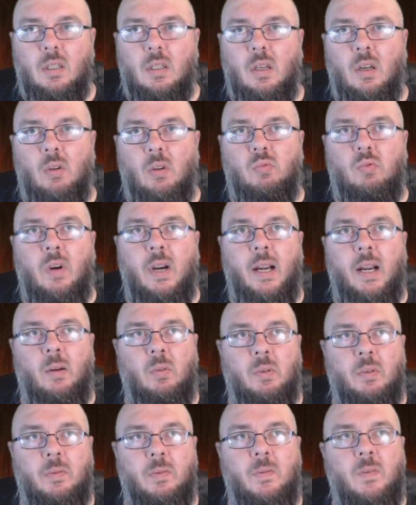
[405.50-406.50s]

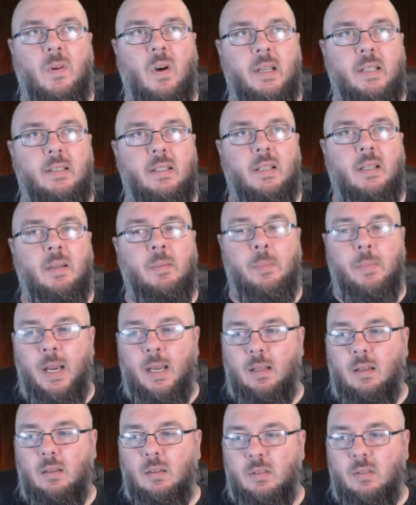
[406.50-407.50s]
around fighting and
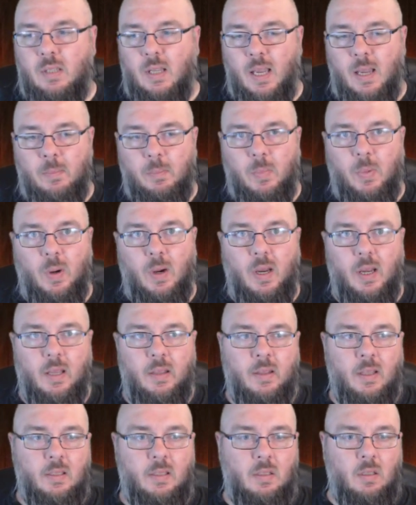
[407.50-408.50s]
battles at Empire.
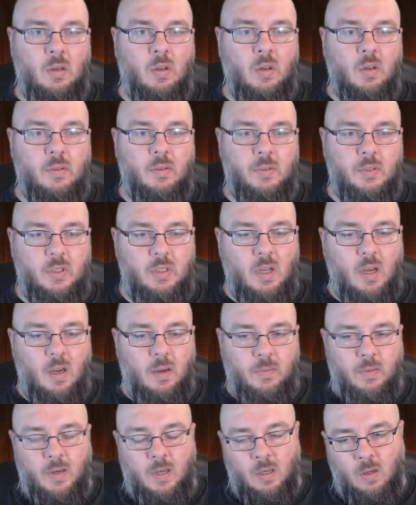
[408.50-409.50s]
There's a lot of
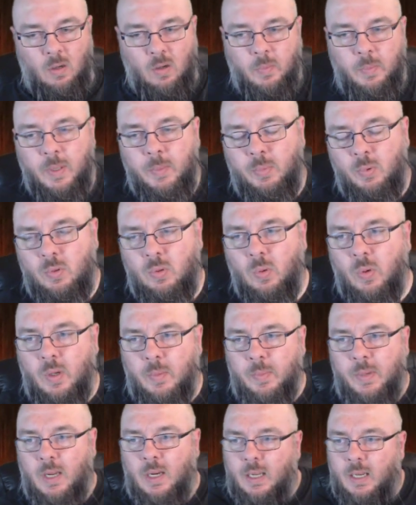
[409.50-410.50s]
stuff, and a lot of people talk
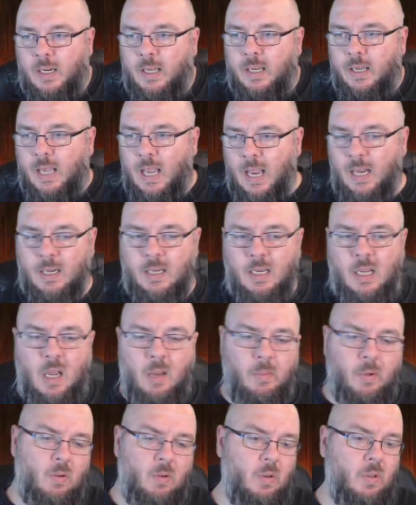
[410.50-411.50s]
about it, and it can come
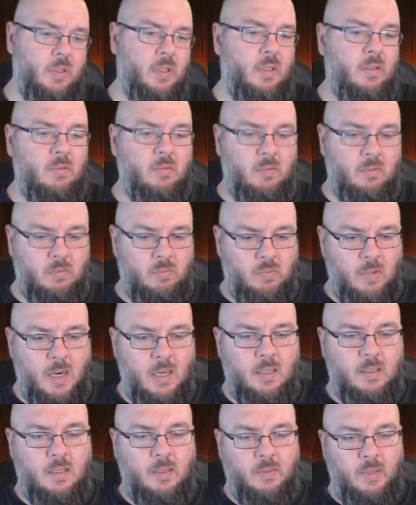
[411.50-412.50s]
across in a
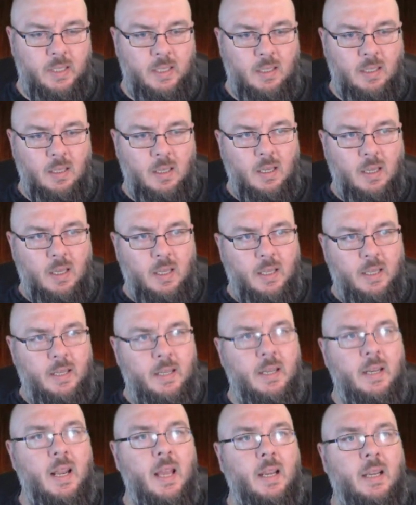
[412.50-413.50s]
relatively
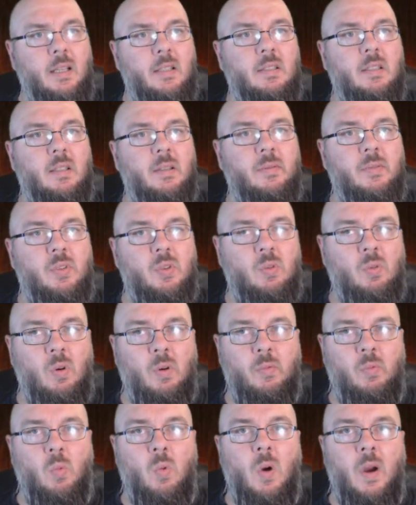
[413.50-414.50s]
negative sort
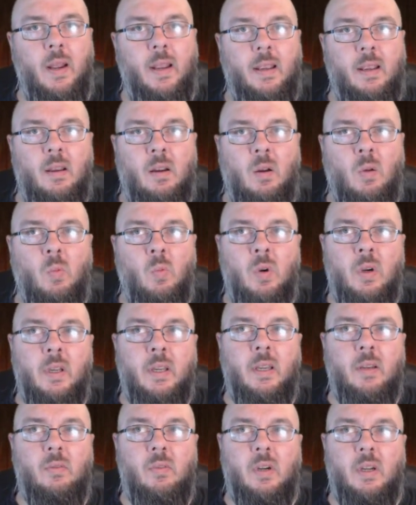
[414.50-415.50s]
of way, and I want to
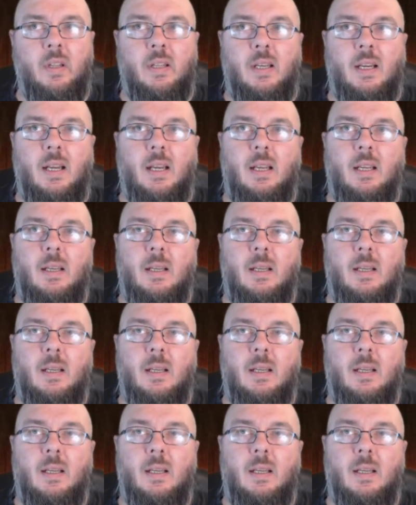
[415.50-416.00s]
get rid of that.